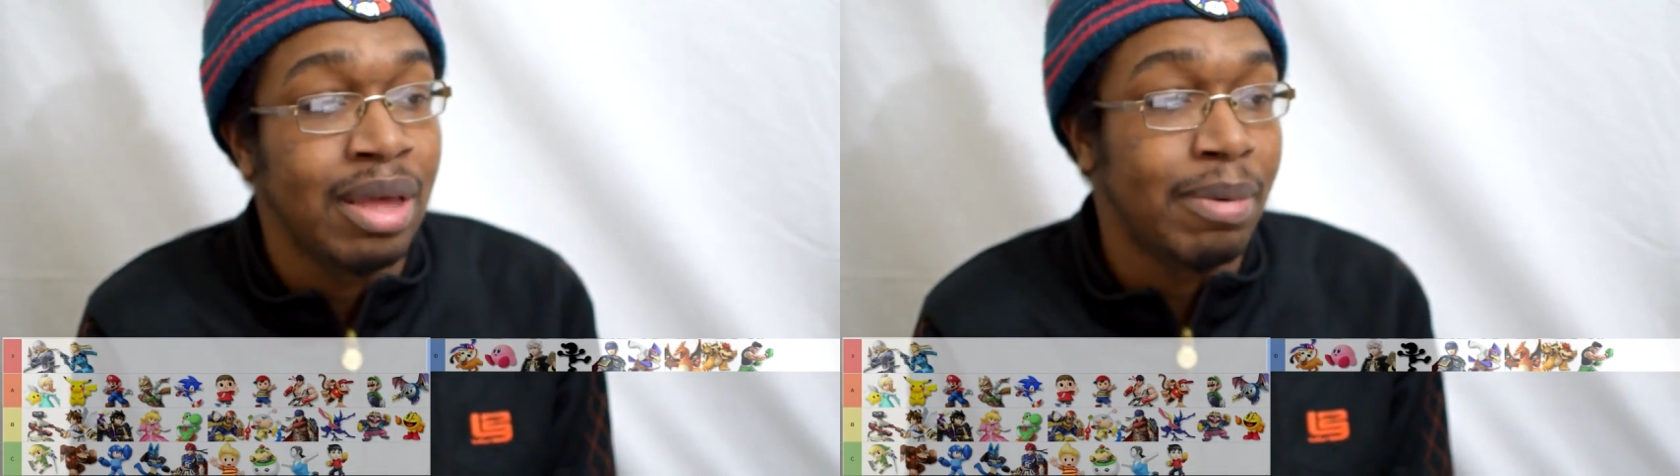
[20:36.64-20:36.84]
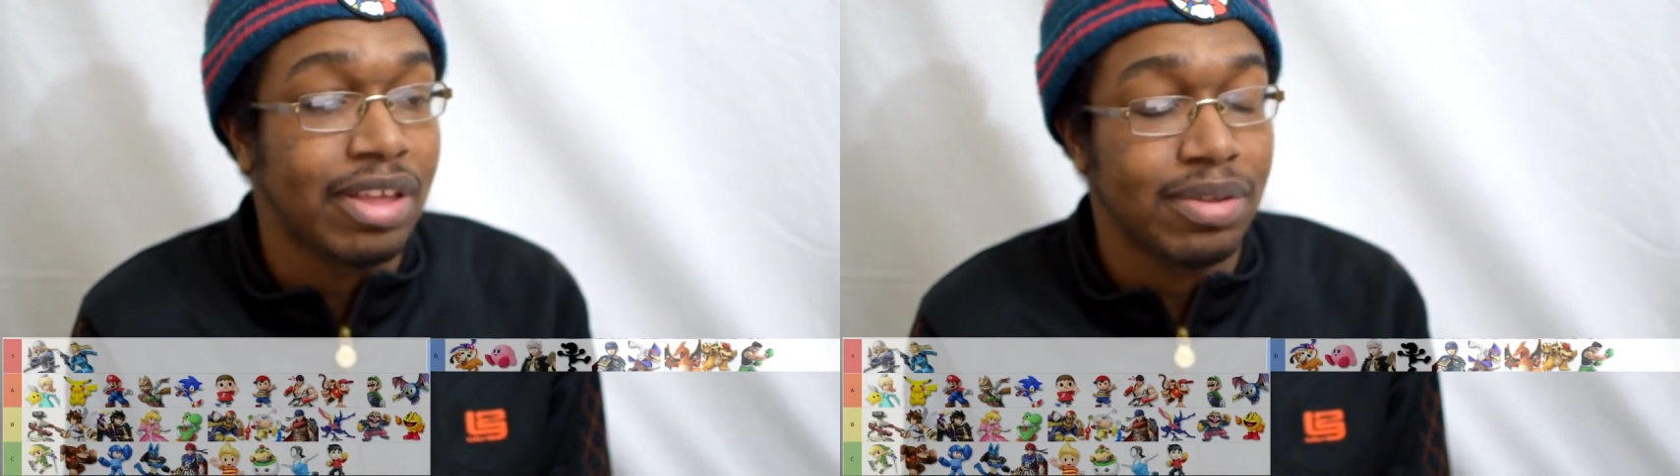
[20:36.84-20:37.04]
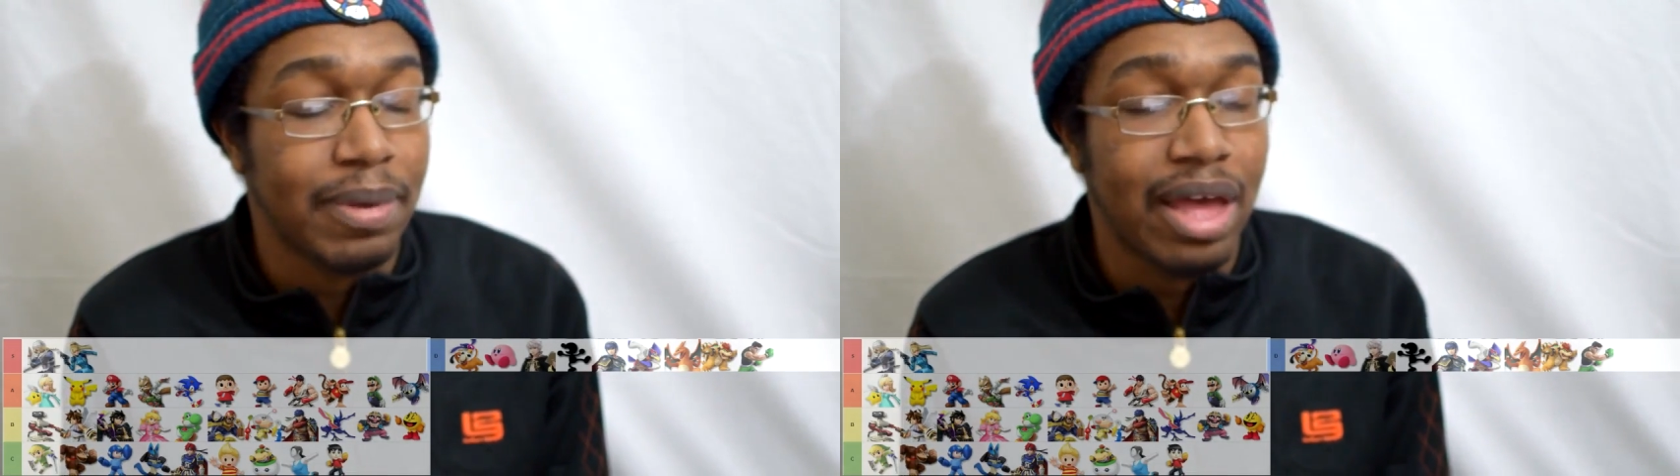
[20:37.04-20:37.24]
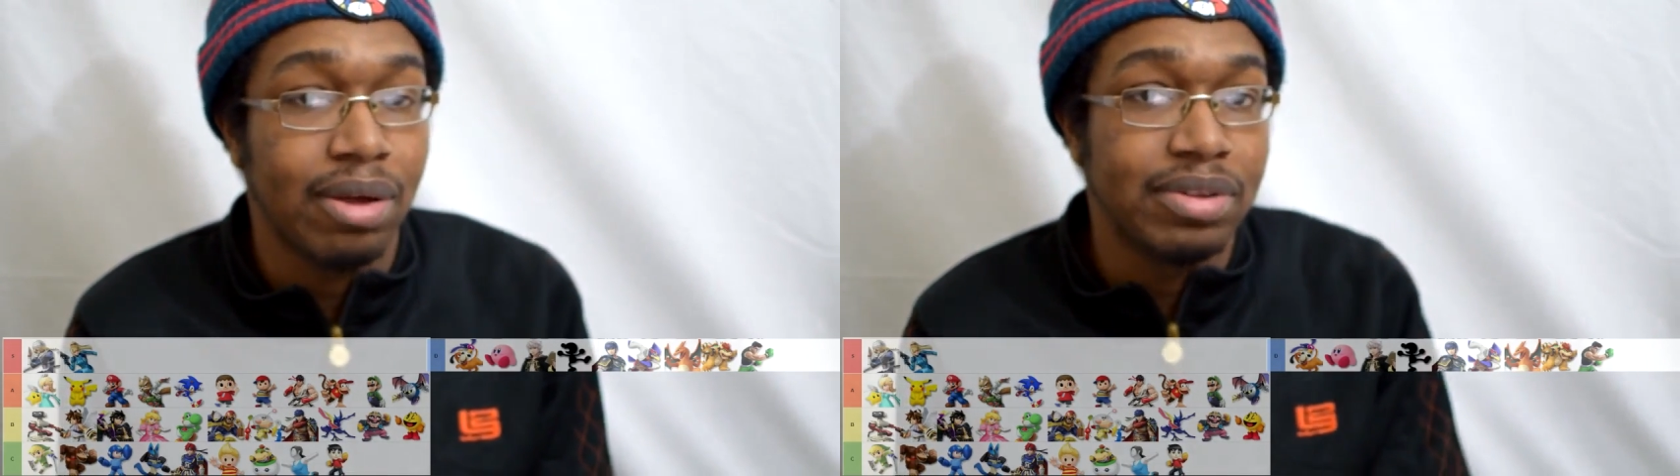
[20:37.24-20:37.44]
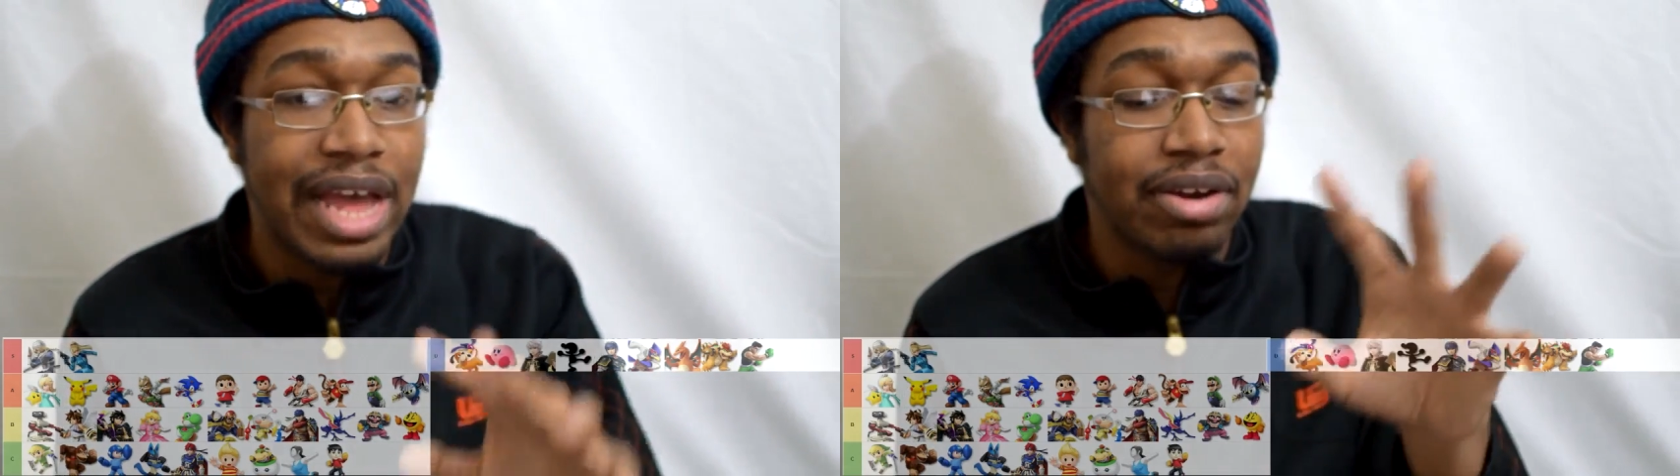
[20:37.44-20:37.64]
because of
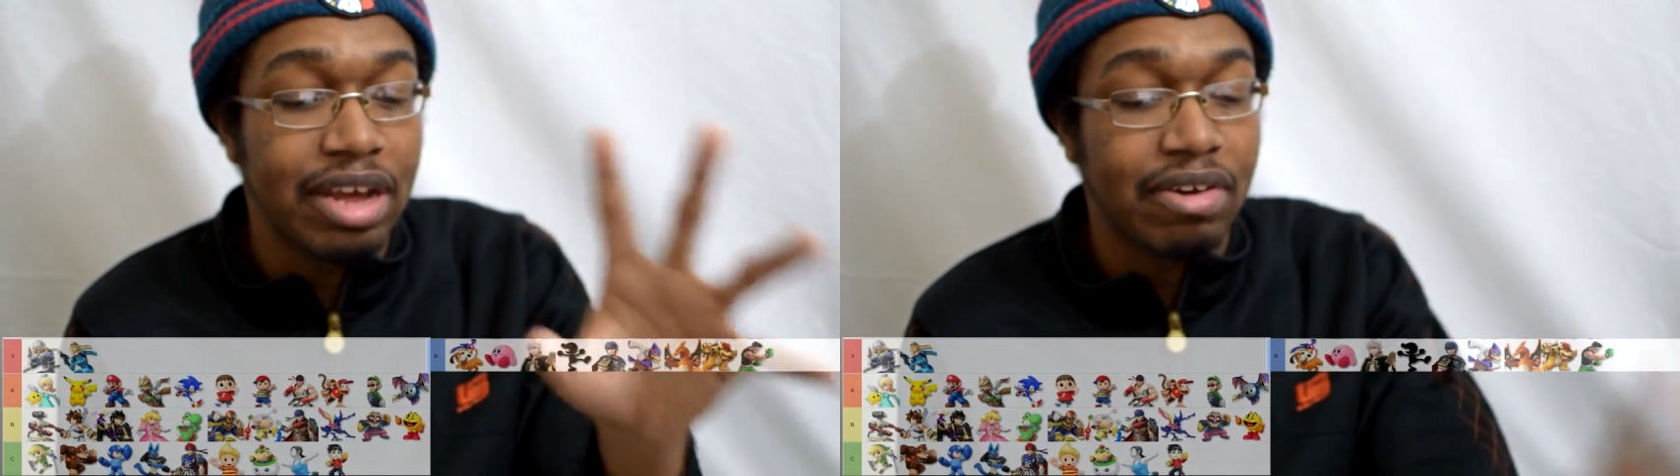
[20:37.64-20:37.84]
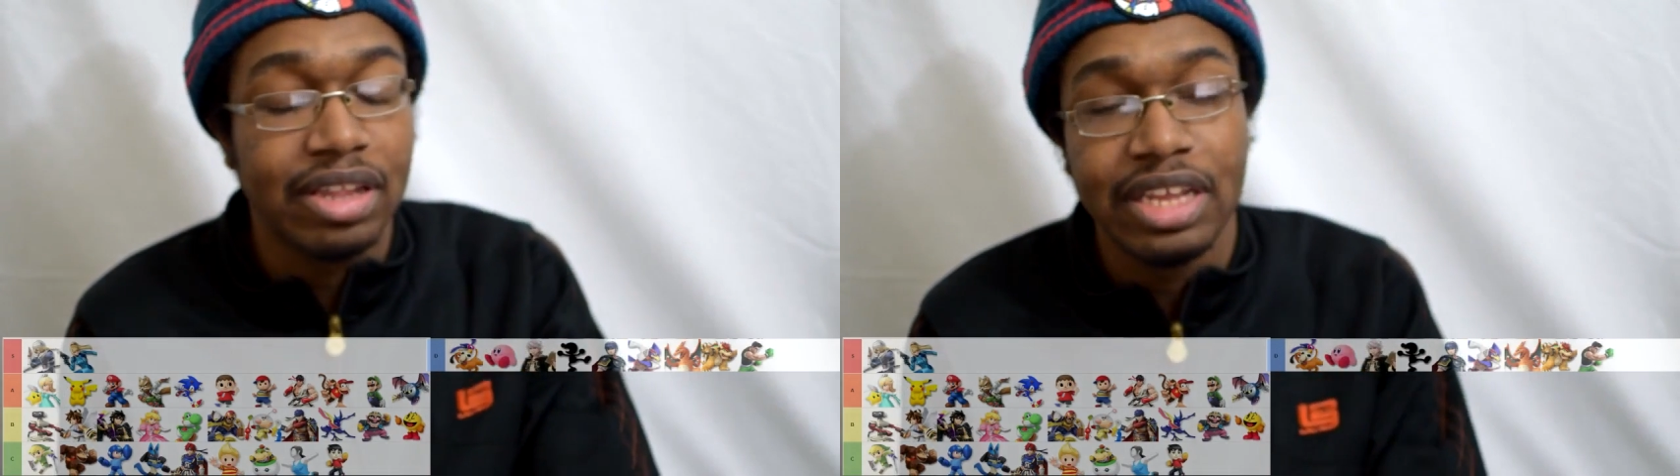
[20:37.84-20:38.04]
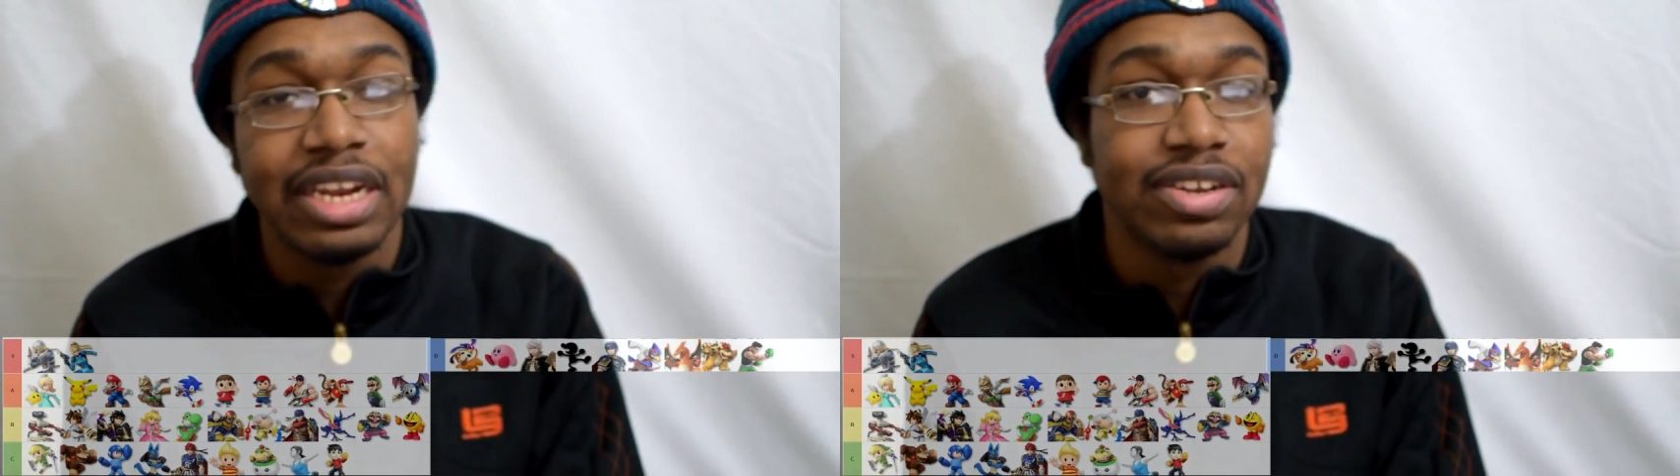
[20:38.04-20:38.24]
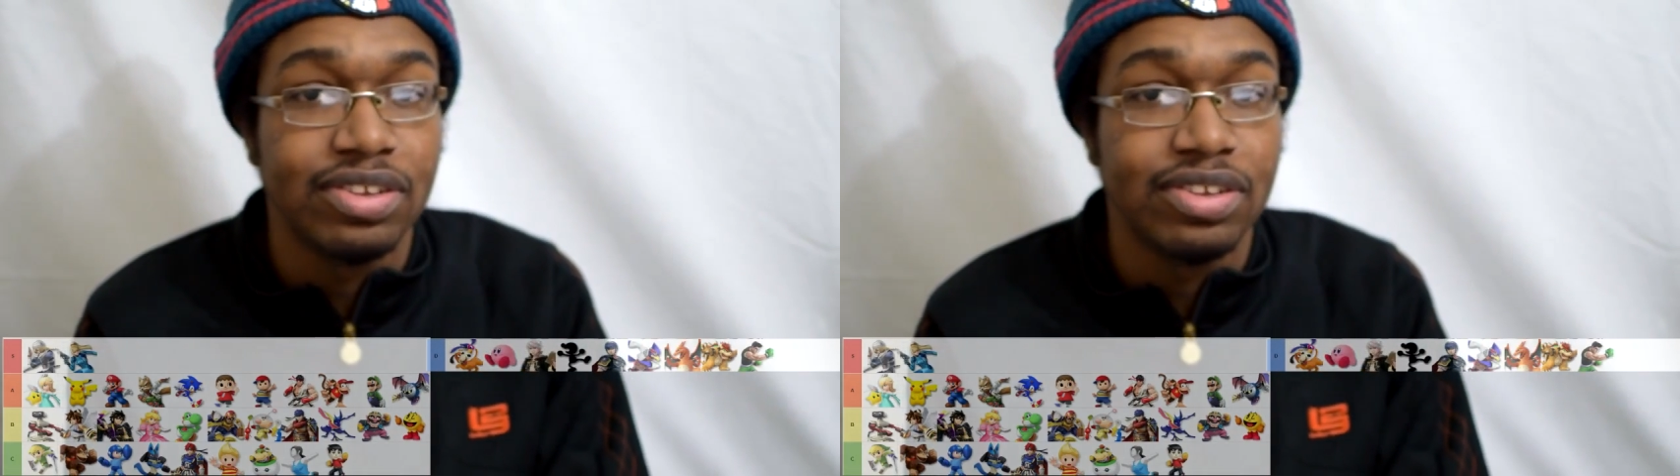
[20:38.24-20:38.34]
how down air can lead